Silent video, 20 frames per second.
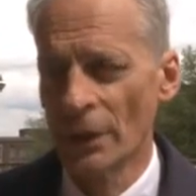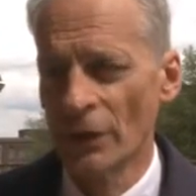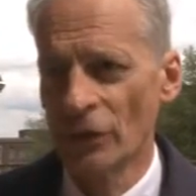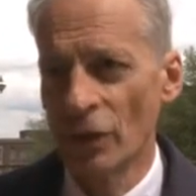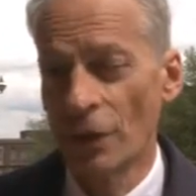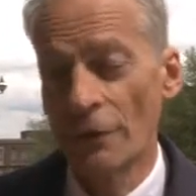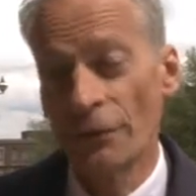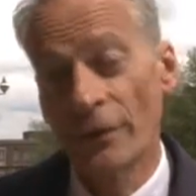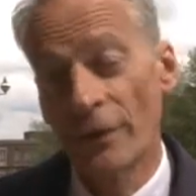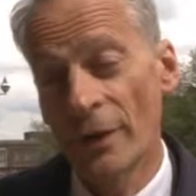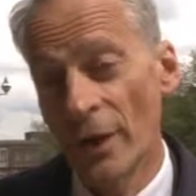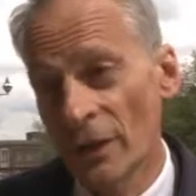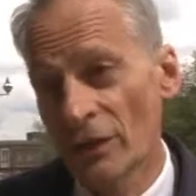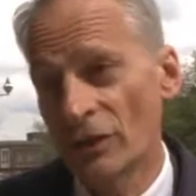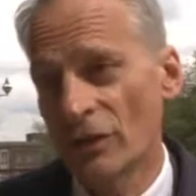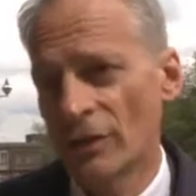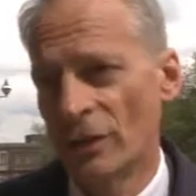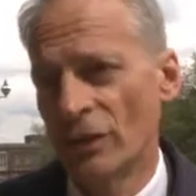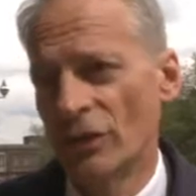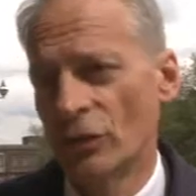So for
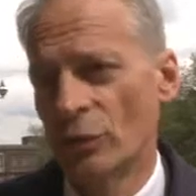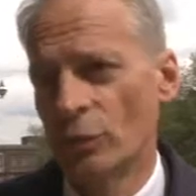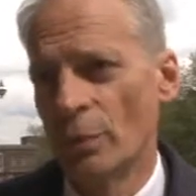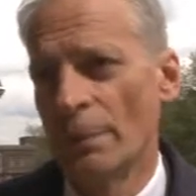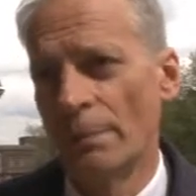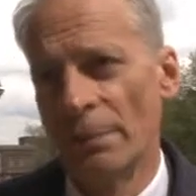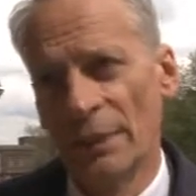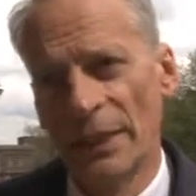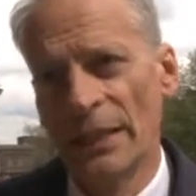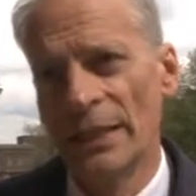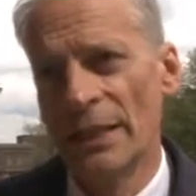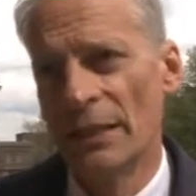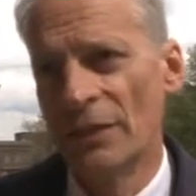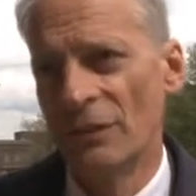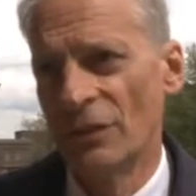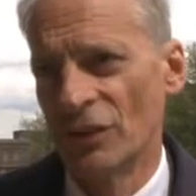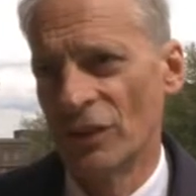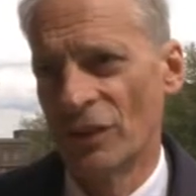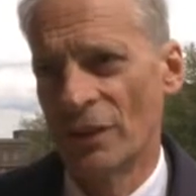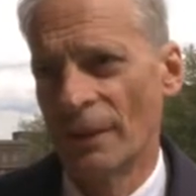us, this, we
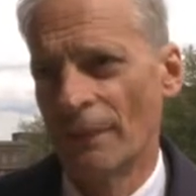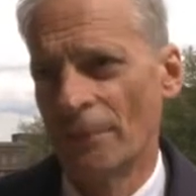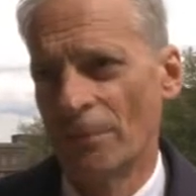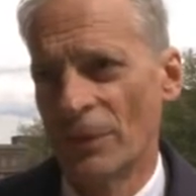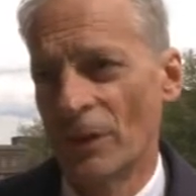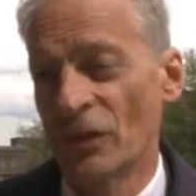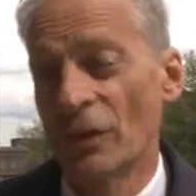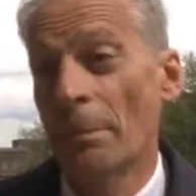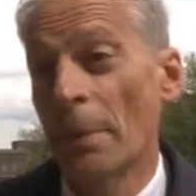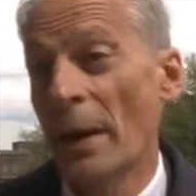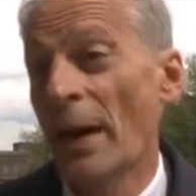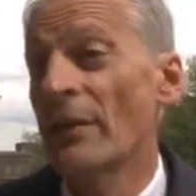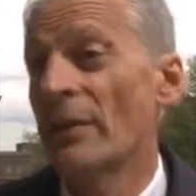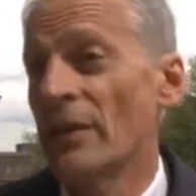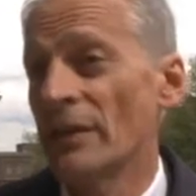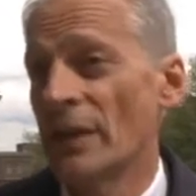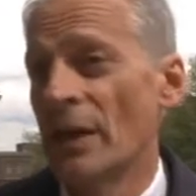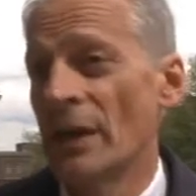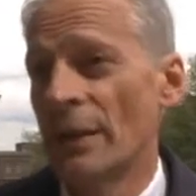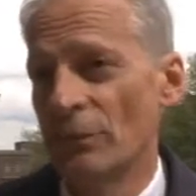believe, is a
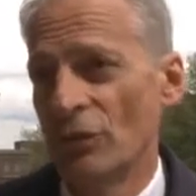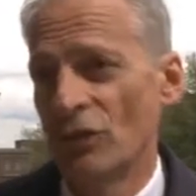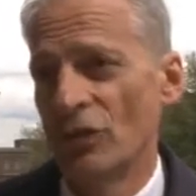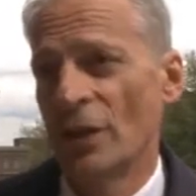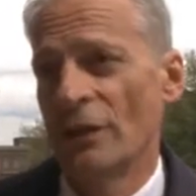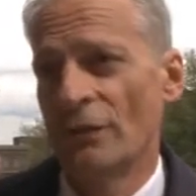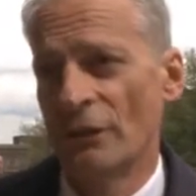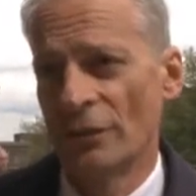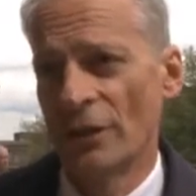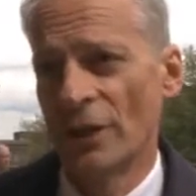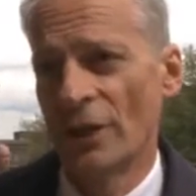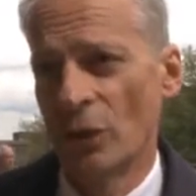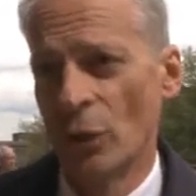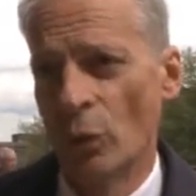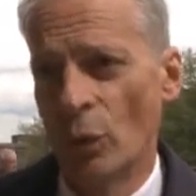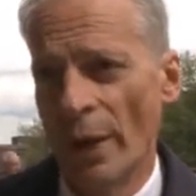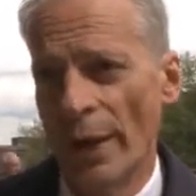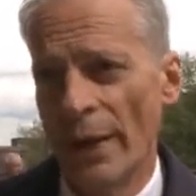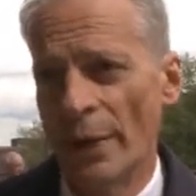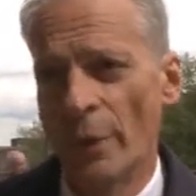paradigm shift in the
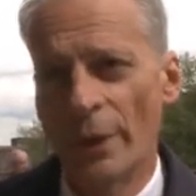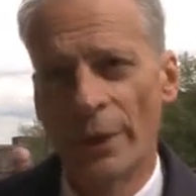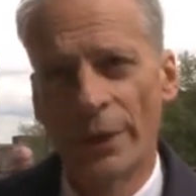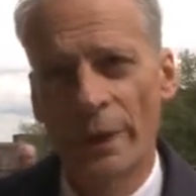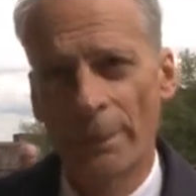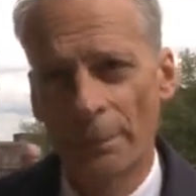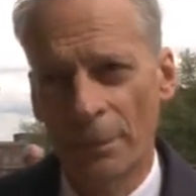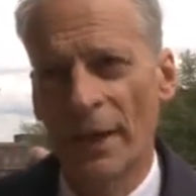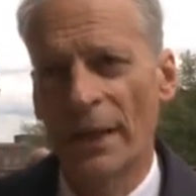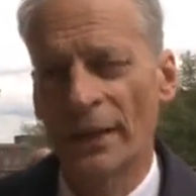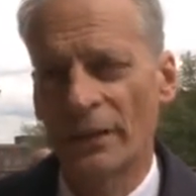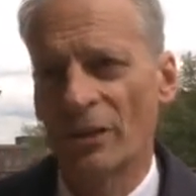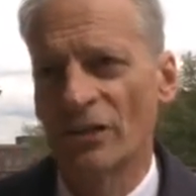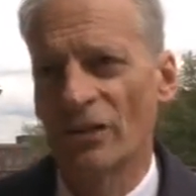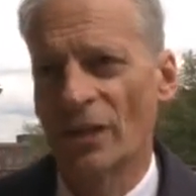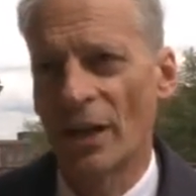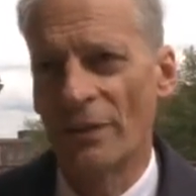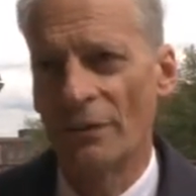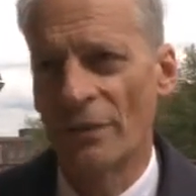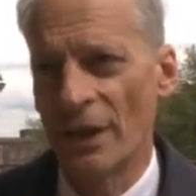way we're going to
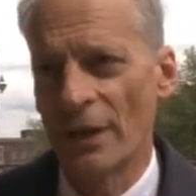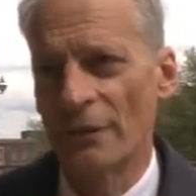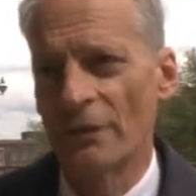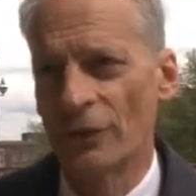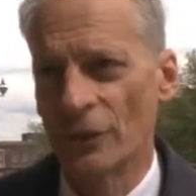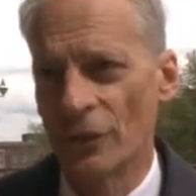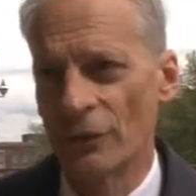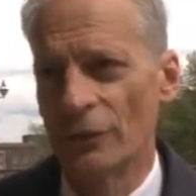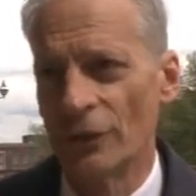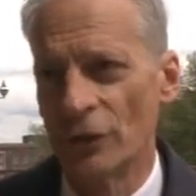practice IVF in the